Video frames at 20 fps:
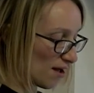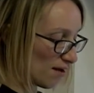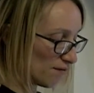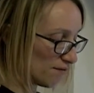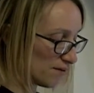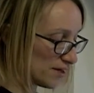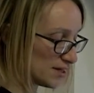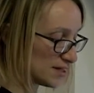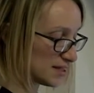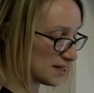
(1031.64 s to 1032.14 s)

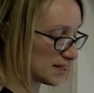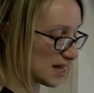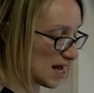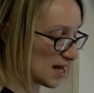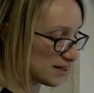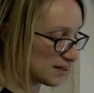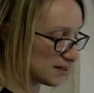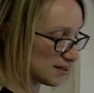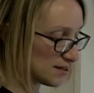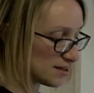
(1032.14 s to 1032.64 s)
There is a
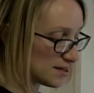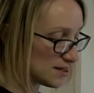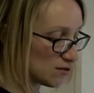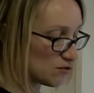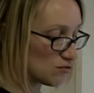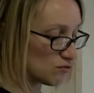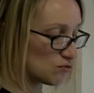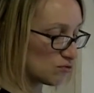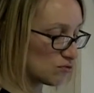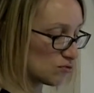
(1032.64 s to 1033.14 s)
tendency
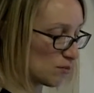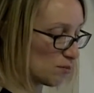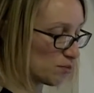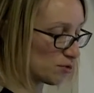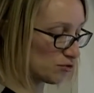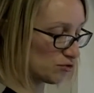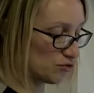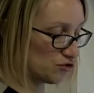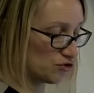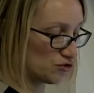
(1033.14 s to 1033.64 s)
to
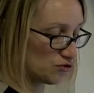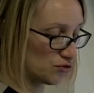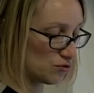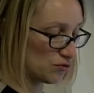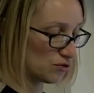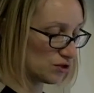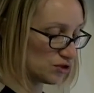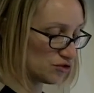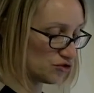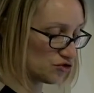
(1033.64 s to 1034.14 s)
approach
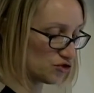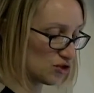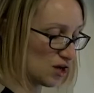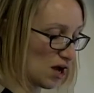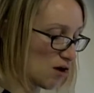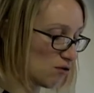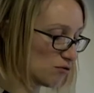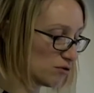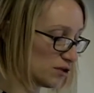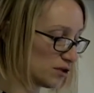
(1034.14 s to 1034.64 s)
knowledge
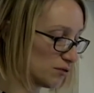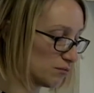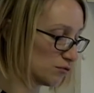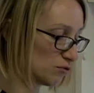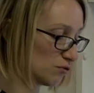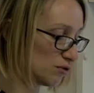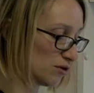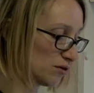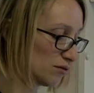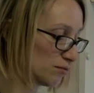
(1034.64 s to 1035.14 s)
now in
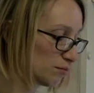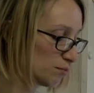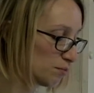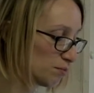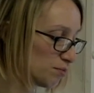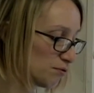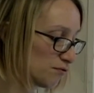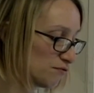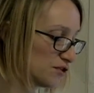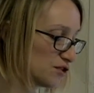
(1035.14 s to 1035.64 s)
more
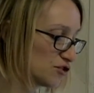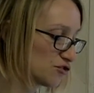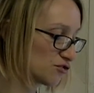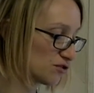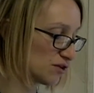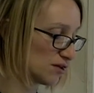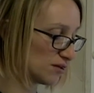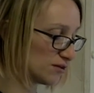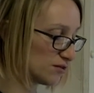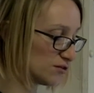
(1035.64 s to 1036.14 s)

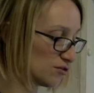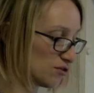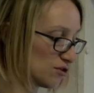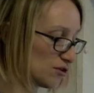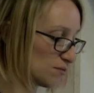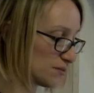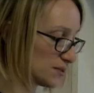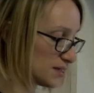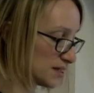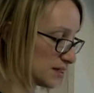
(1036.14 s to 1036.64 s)
provisional
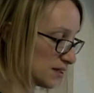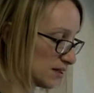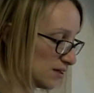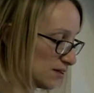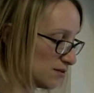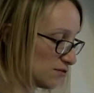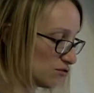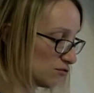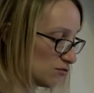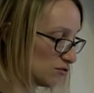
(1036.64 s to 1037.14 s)
terms.
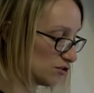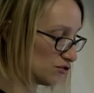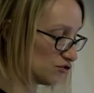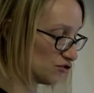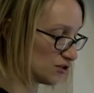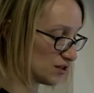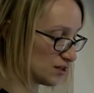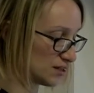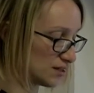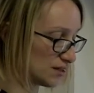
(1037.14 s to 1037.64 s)
Knowledge
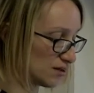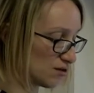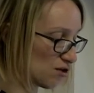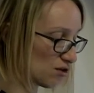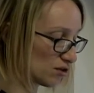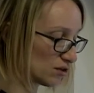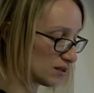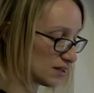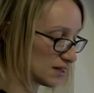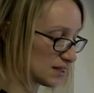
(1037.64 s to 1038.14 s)
is
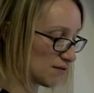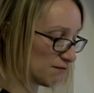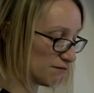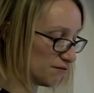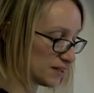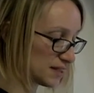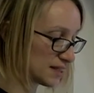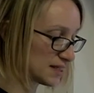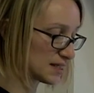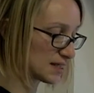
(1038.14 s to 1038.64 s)
not
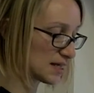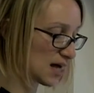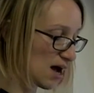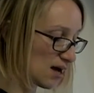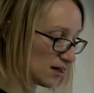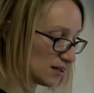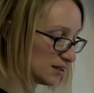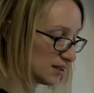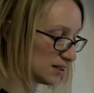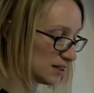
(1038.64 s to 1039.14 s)
something
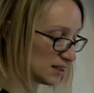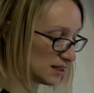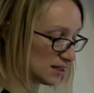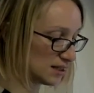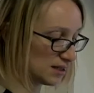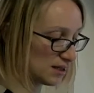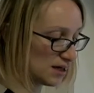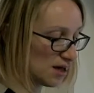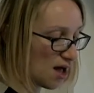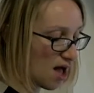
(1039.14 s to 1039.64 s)
static and
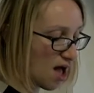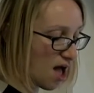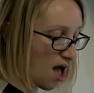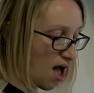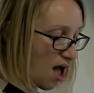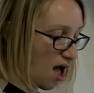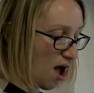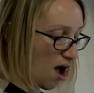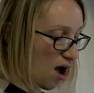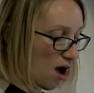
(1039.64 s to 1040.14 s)

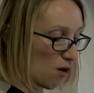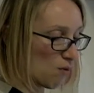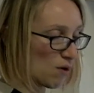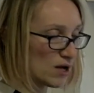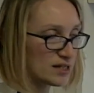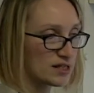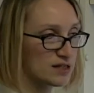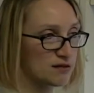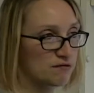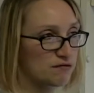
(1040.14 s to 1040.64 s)

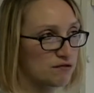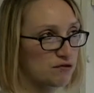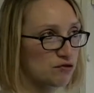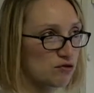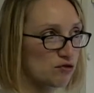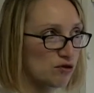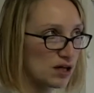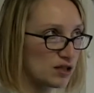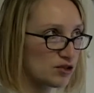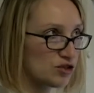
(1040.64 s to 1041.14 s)
once and for
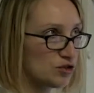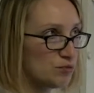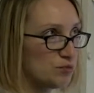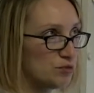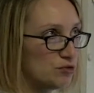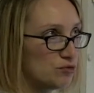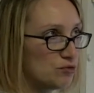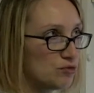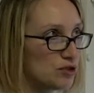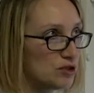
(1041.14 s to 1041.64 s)
all
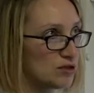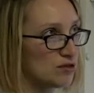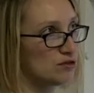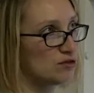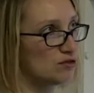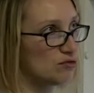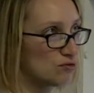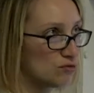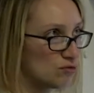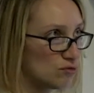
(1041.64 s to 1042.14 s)
attributed
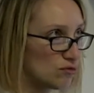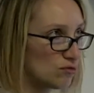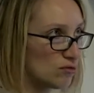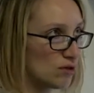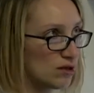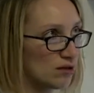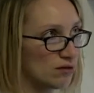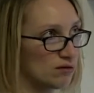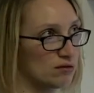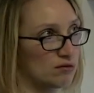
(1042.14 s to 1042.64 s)
to
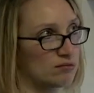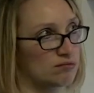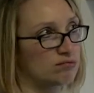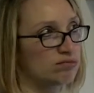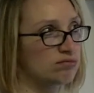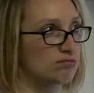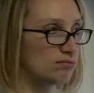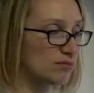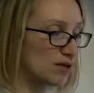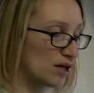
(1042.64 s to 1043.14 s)
a
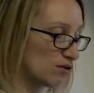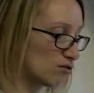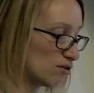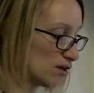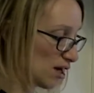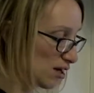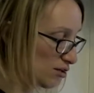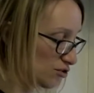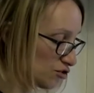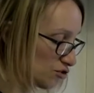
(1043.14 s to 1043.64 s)

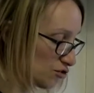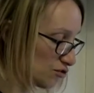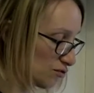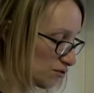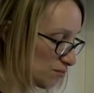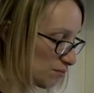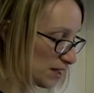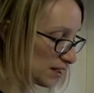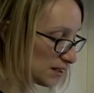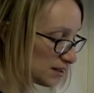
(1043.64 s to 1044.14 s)

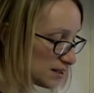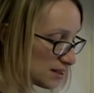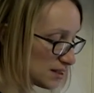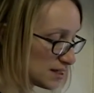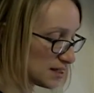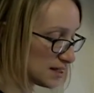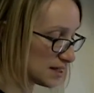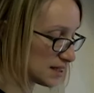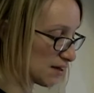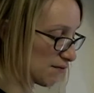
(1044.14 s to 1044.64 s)
collection, but
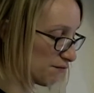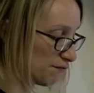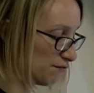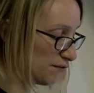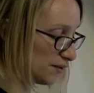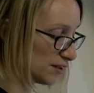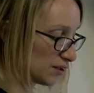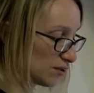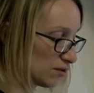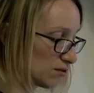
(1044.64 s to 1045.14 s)
is
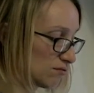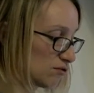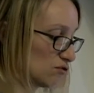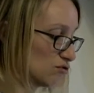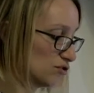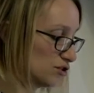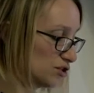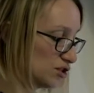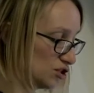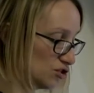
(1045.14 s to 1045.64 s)
something
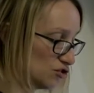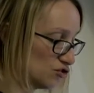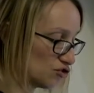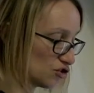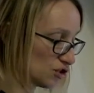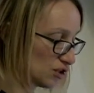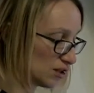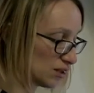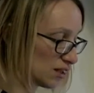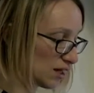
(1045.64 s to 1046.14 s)

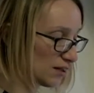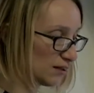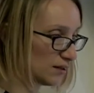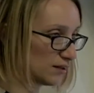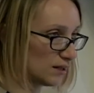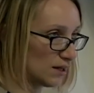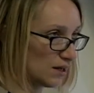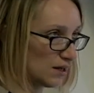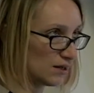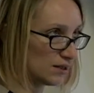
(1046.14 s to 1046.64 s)
contingent
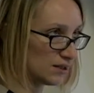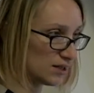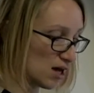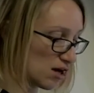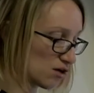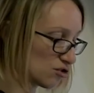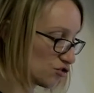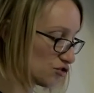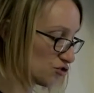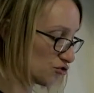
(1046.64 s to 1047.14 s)
and in
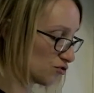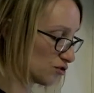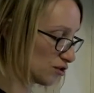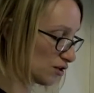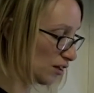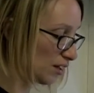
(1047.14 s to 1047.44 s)
action.